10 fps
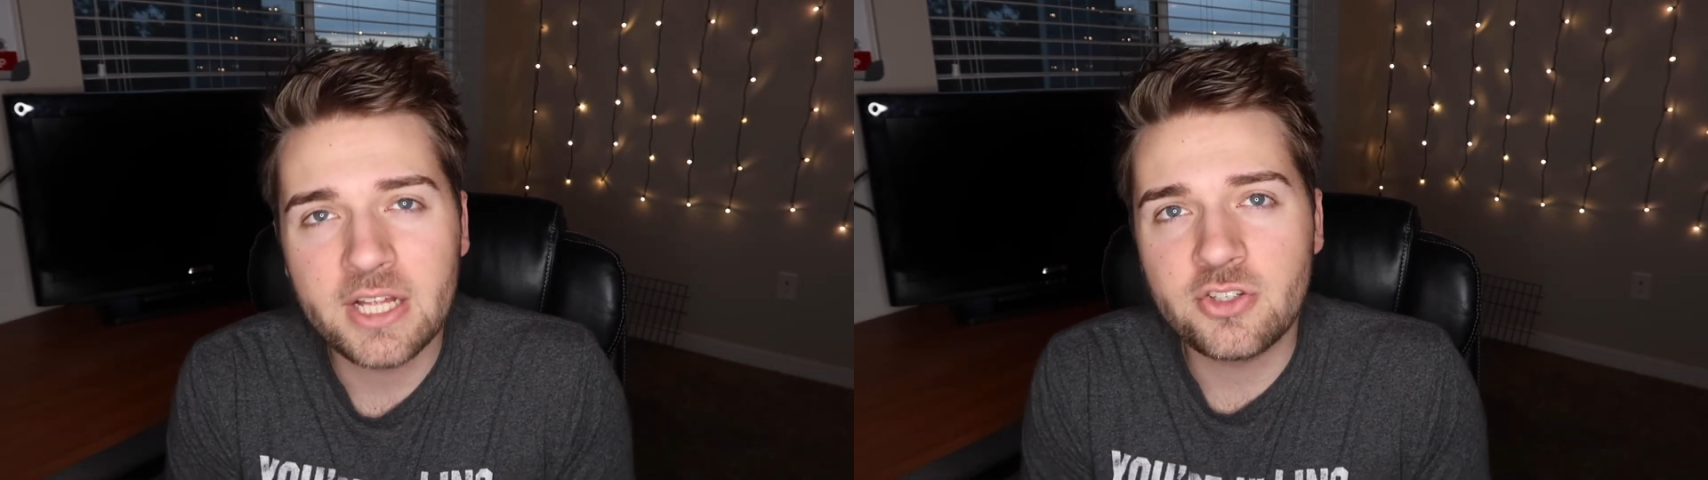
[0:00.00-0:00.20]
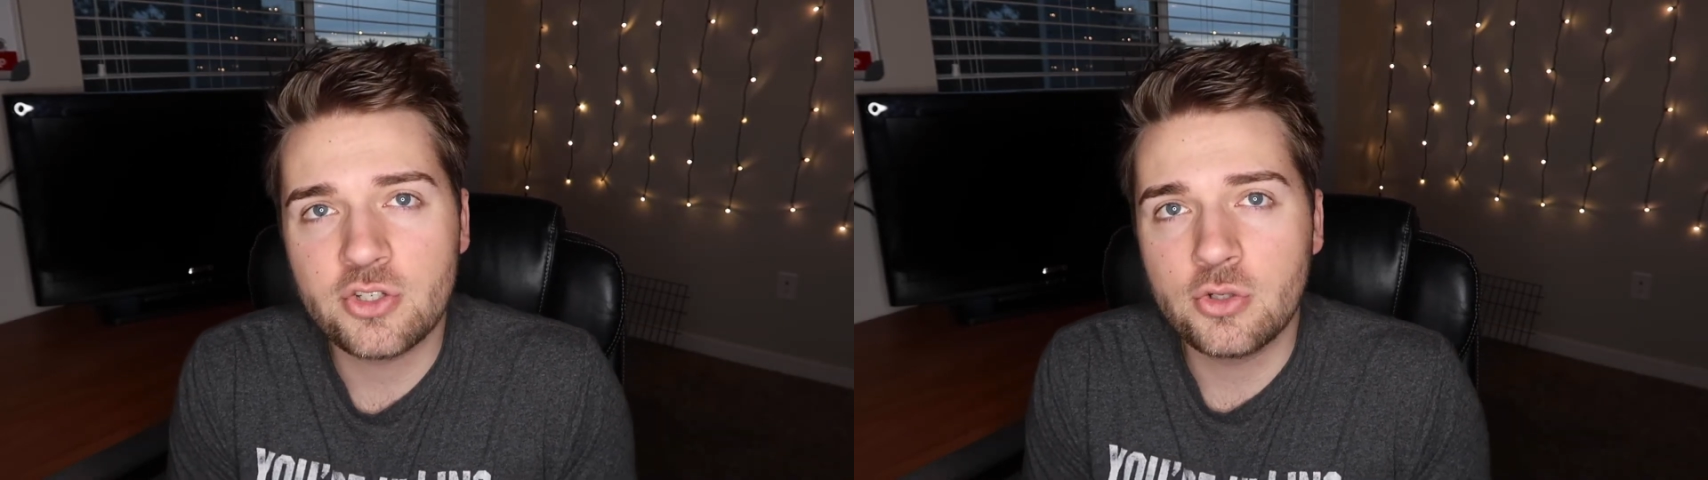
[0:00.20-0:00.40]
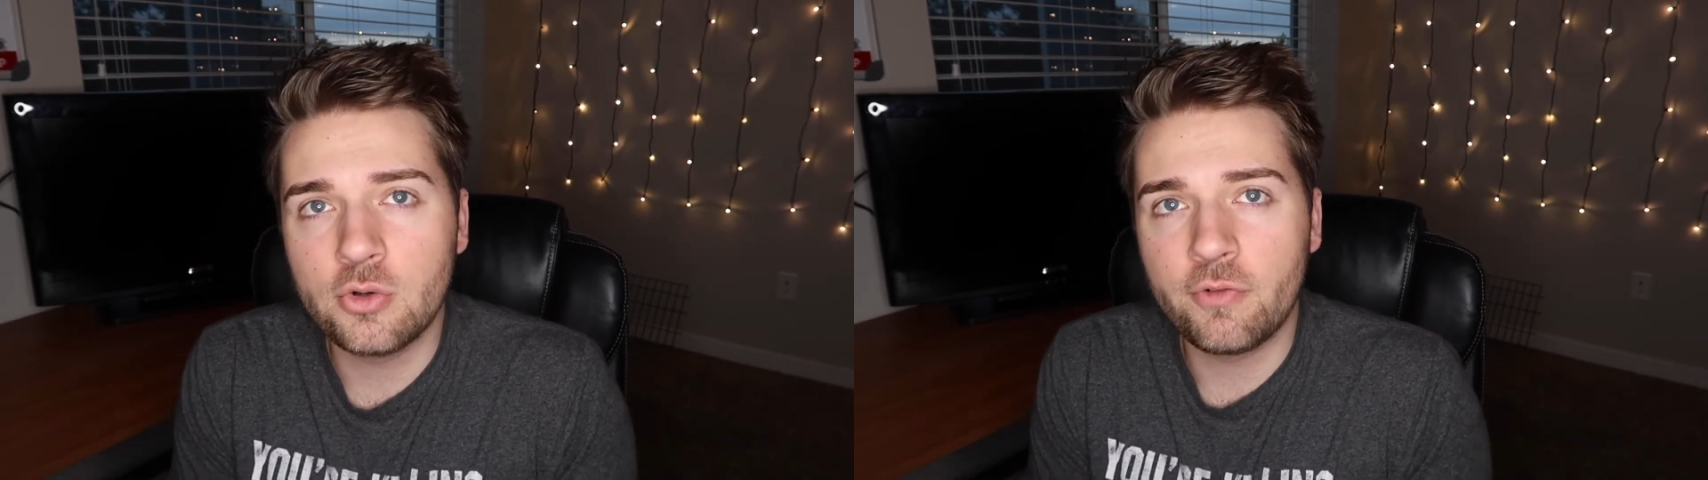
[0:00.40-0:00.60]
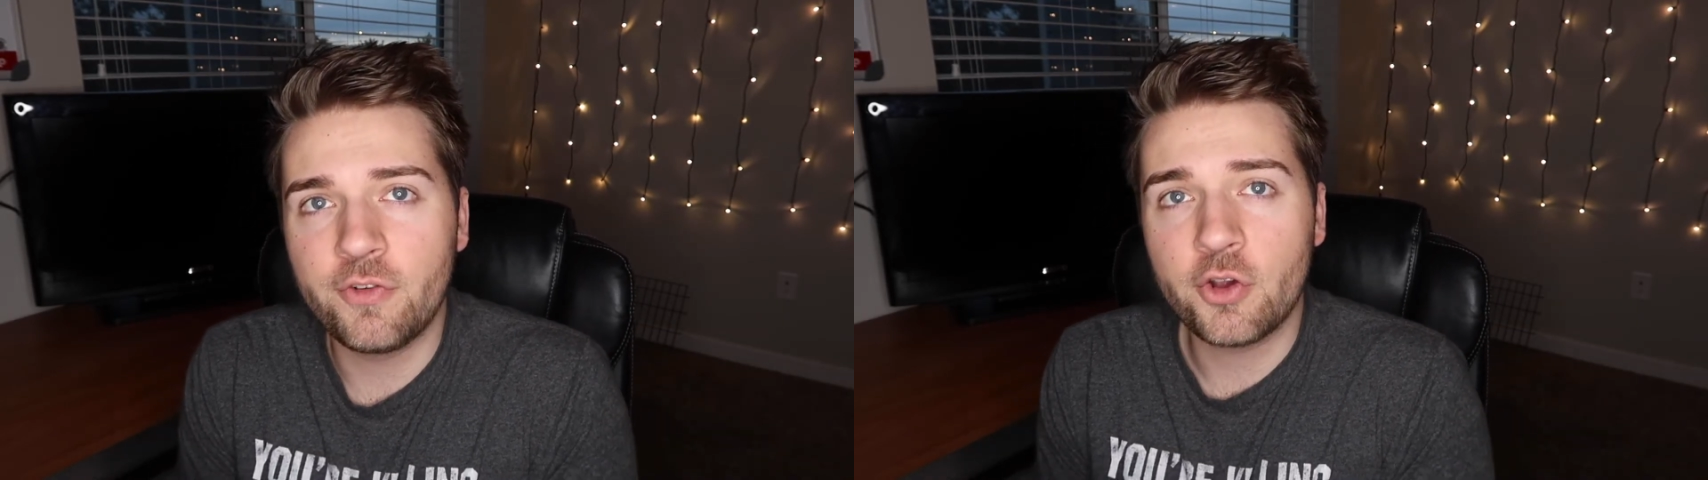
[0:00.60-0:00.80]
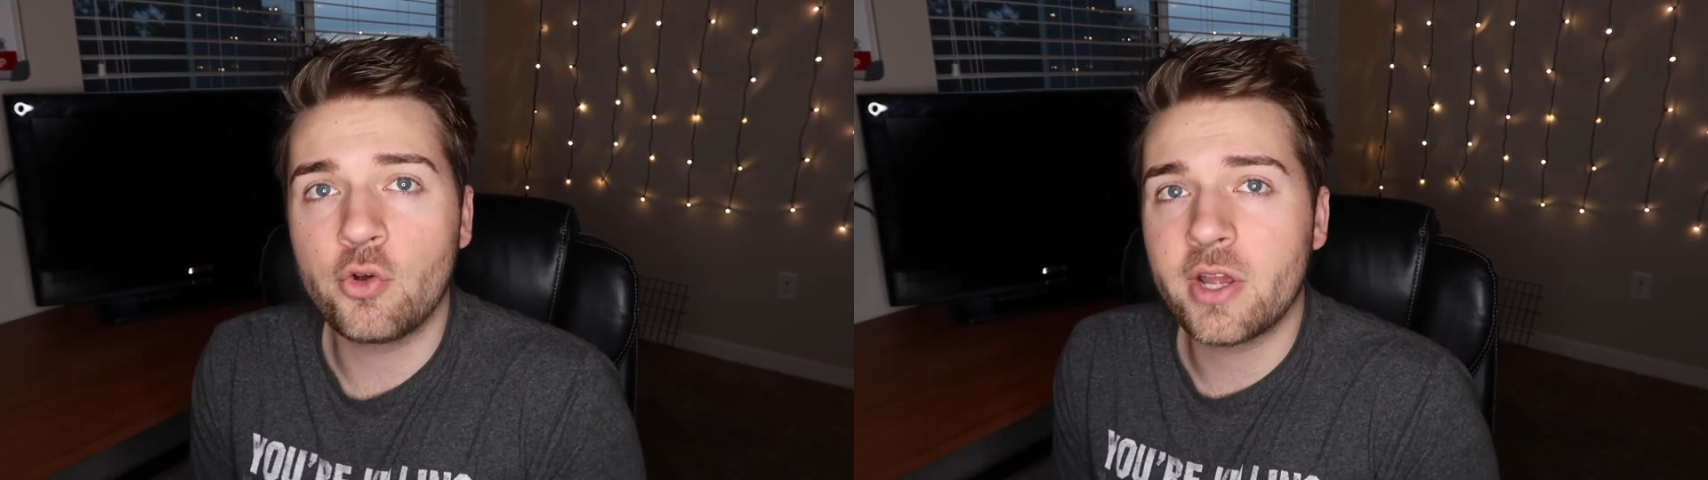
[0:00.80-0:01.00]
into
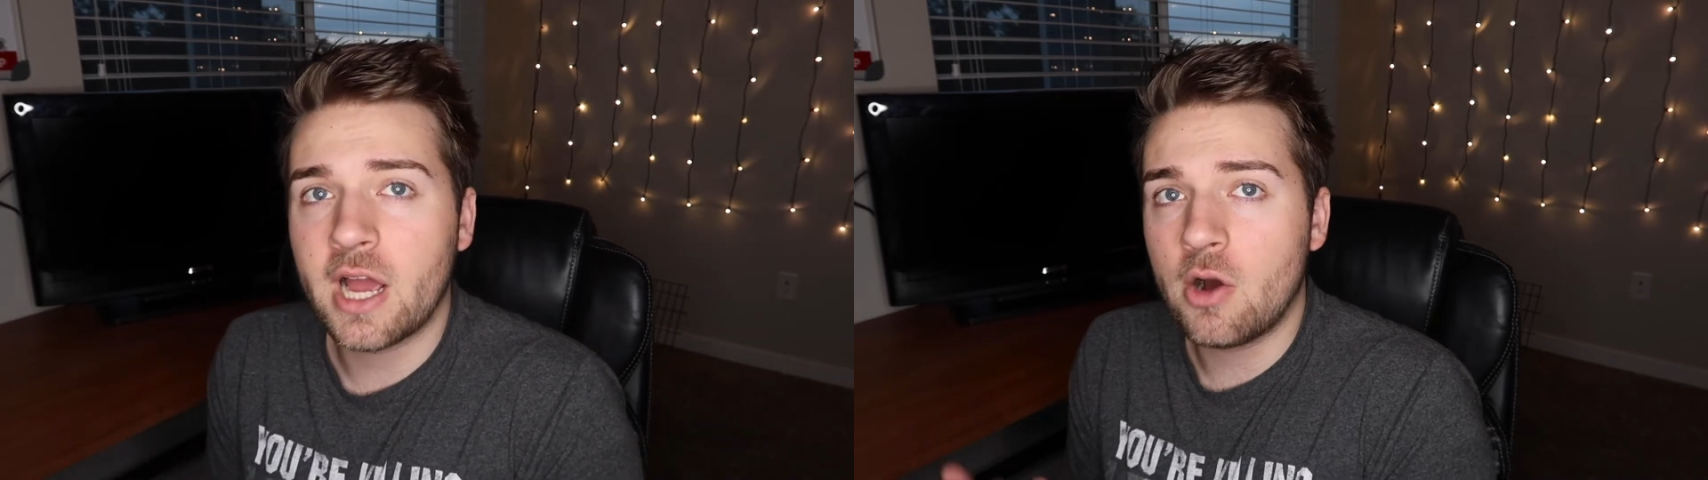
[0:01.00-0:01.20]
figuring